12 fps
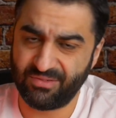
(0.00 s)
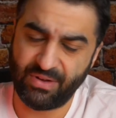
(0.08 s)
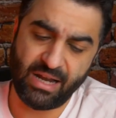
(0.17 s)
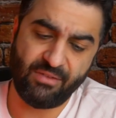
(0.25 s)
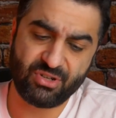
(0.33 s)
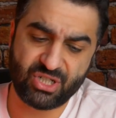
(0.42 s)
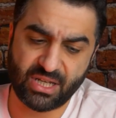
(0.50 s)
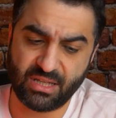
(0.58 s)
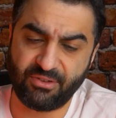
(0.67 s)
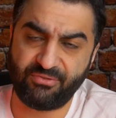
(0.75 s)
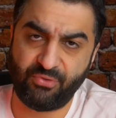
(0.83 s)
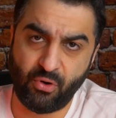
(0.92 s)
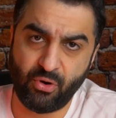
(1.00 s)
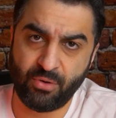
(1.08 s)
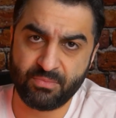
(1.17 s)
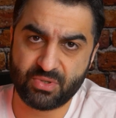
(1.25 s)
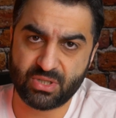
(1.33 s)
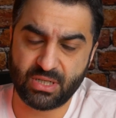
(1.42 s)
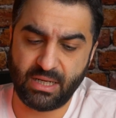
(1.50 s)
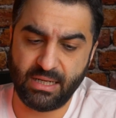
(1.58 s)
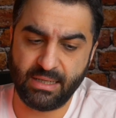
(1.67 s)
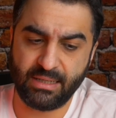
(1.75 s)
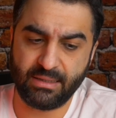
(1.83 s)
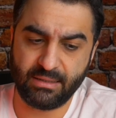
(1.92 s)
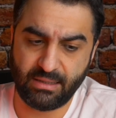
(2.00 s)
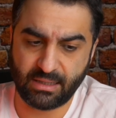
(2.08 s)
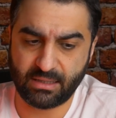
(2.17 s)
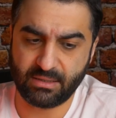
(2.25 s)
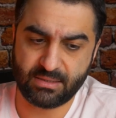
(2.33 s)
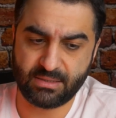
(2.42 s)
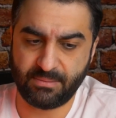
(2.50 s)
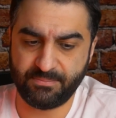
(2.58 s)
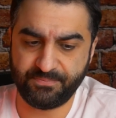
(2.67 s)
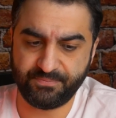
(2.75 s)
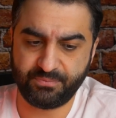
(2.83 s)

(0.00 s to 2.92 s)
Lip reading: when I was checking the forums and like some